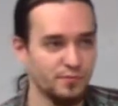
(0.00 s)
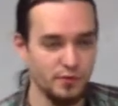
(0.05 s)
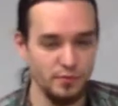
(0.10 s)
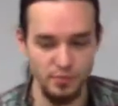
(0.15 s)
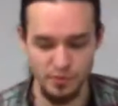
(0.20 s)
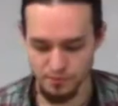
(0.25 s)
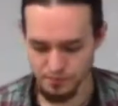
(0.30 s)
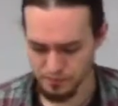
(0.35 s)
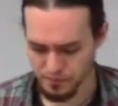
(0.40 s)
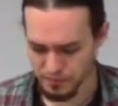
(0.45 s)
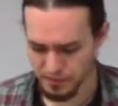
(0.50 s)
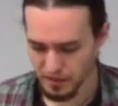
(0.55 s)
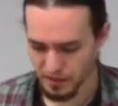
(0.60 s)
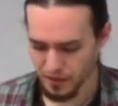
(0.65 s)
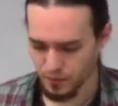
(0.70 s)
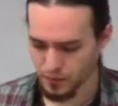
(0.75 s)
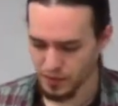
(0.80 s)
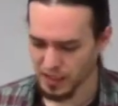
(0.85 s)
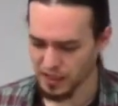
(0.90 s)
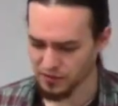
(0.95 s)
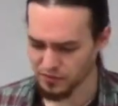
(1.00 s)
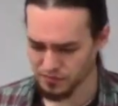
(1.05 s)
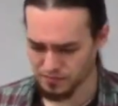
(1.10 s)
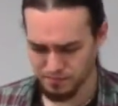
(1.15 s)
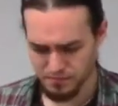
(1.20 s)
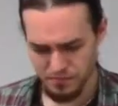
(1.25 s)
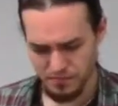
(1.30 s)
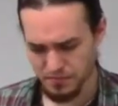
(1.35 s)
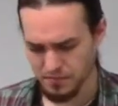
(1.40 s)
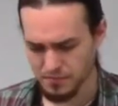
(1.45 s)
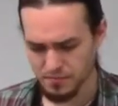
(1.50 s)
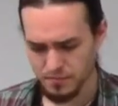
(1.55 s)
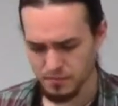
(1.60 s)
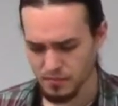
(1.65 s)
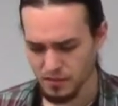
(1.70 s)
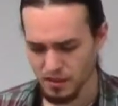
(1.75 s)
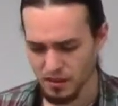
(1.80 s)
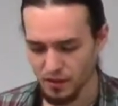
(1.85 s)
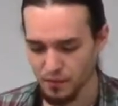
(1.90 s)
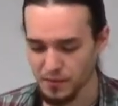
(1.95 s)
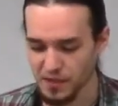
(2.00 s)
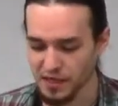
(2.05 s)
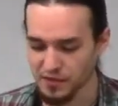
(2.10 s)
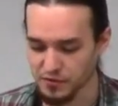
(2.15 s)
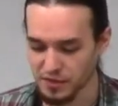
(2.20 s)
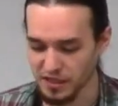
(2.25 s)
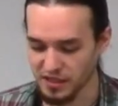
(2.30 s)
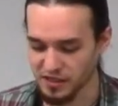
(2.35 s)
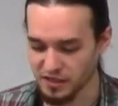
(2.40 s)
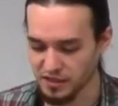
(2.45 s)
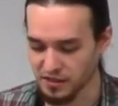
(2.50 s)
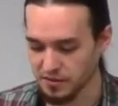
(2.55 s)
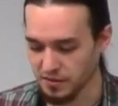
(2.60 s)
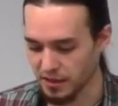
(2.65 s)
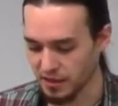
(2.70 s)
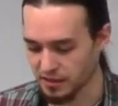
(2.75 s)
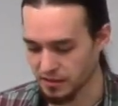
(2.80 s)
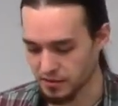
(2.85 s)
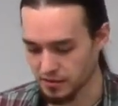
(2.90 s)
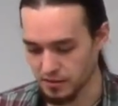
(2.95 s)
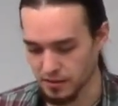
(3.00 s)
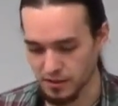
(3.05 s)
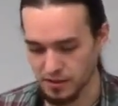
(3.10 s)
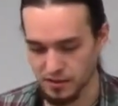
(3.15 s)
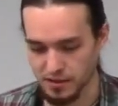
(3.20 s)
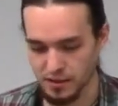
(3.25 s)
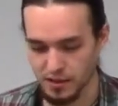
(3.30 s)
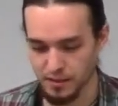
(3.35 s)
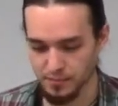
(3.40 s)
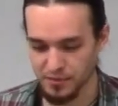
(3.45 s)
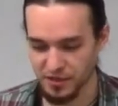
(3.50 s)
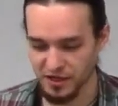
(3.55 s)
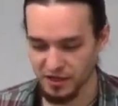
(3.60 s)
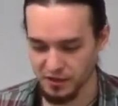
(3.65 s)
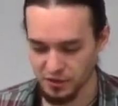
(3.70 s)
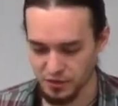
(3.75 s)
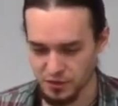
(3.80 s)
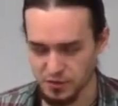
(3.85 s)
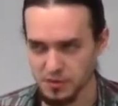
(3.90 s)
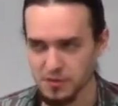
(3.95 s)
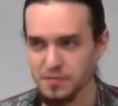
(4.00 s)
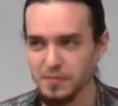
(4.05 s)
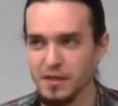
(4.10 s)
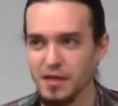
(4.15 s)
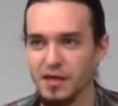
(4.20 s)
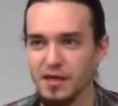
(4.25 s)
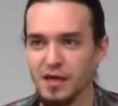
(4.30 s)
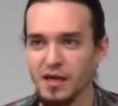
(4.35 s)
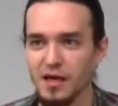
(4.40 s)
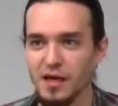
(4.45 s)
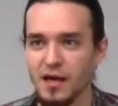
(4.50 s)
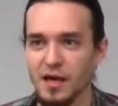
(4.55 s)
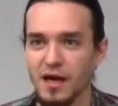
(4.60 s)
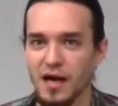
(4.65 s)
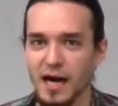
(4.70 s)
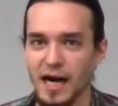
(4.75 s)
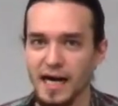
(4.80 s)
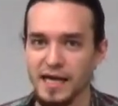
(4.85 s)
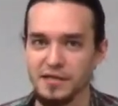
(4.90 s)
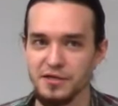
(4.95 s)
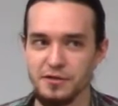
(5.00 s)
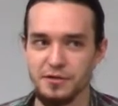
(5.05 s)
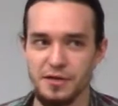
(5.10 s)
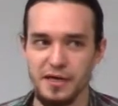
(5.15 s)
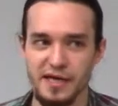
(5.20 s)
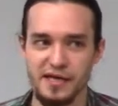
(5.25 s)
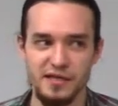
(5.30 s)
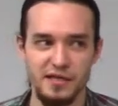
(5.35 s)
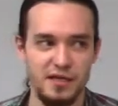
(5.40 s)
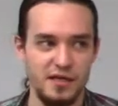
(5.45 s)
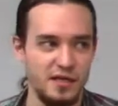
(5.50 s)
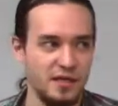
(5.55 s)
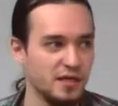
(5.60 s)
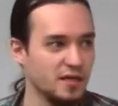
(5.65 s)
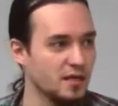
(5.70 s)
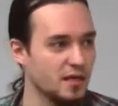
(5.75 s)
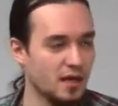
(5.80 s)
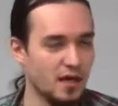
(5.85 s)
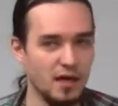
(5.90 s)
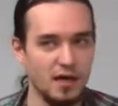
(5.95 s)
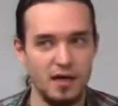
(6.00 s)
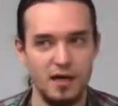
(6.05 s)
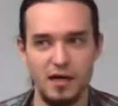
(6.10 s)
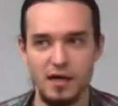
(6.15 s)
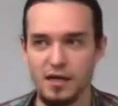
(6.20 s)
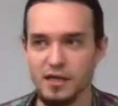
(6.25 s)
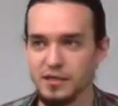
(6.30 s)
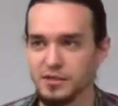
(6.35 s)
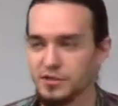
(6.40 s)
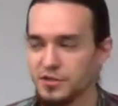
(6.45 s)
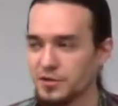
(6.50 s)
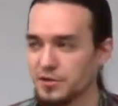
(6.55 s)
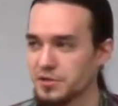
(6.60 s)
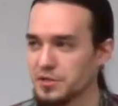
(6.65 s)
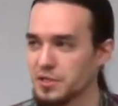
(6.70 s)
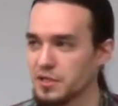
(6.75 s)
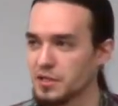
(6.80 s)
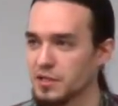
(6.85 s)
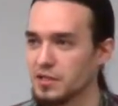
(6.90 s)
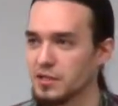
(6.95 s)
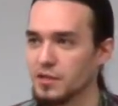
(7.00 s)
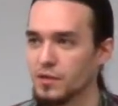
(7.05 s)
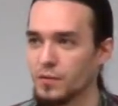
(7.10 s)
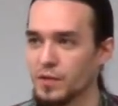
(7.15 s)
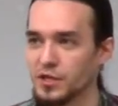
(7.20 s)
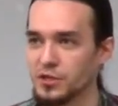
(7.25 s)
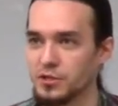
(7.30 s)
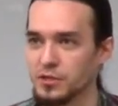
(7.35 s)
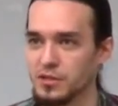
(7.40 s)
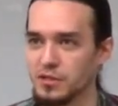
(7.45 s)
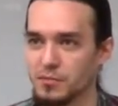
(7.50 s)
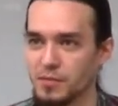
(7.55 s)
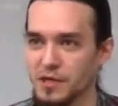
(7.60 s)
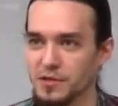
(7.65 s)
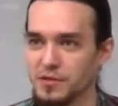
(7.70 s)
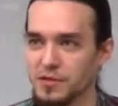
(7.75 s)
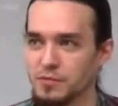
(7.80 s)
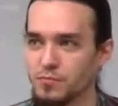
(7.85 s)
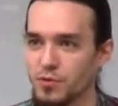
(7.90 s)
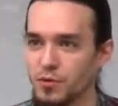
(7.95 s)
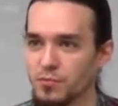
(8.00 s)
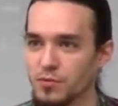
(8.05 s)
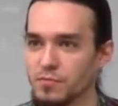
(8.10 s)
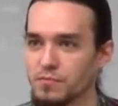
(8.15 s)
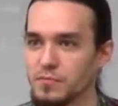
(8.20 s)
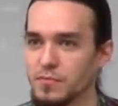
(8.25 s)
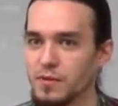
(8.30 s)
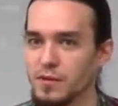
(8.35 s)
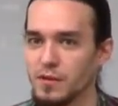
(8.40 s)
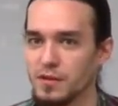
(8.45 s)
problem without any complications. Are there any concerns, questions about this problem?